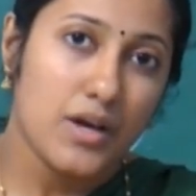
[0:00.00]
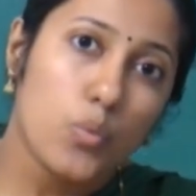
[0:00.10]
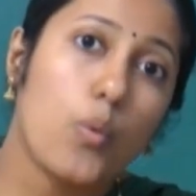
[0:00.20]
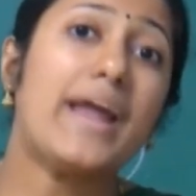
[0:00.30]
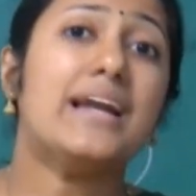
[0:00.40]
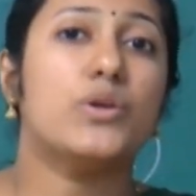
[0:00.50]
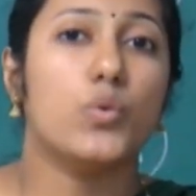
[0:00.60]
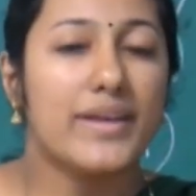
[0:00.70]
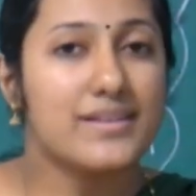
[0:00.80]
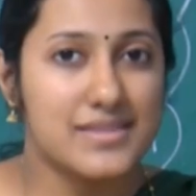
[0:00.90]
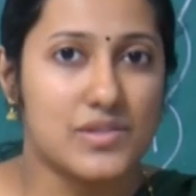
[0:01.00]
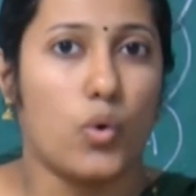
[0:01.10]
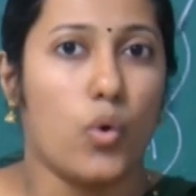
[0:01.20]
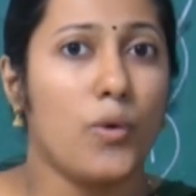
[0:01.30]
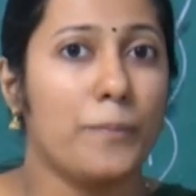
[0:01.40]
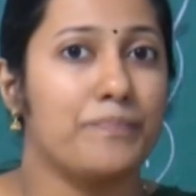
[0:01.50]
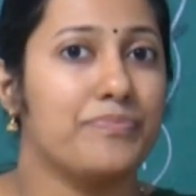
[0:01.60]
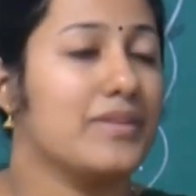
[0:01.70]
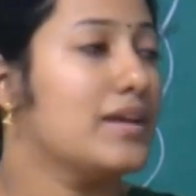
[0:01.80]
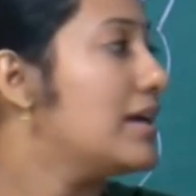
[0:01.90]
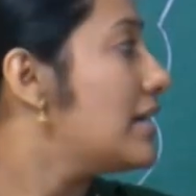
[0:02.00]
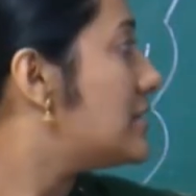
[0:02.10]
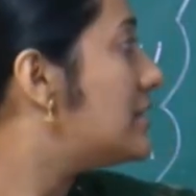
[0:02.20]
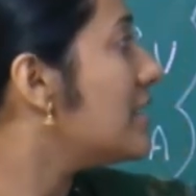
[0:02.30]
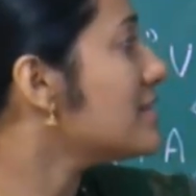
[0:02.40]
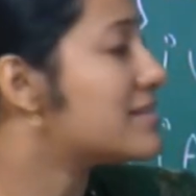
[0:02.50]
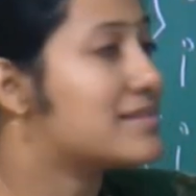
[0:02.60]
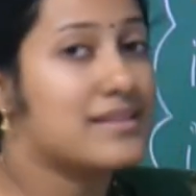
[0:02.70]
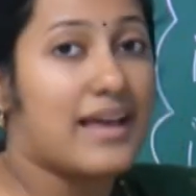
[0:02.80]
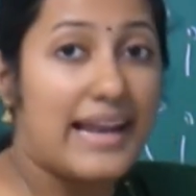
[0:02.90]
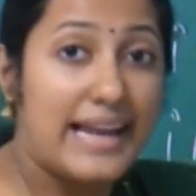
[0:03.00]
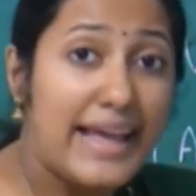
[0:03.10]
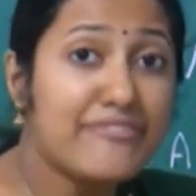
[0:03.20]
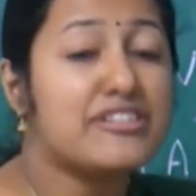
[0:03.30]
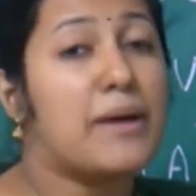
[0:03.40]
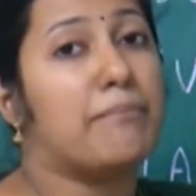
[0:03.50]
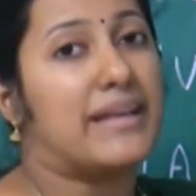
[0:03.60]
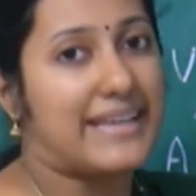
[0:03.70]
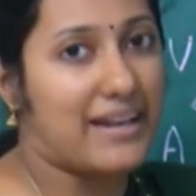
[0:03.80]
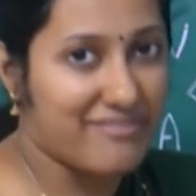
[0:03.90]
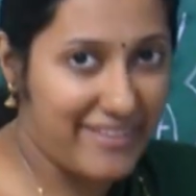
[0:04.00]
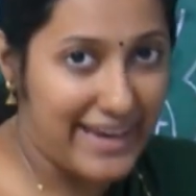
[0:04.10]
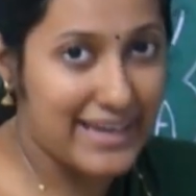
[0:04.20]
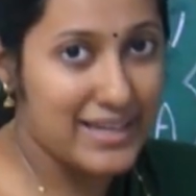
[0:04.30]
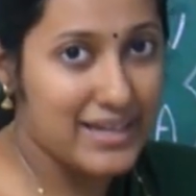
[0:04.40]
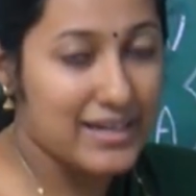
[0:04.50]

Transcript: While doing so, this left umbilical vein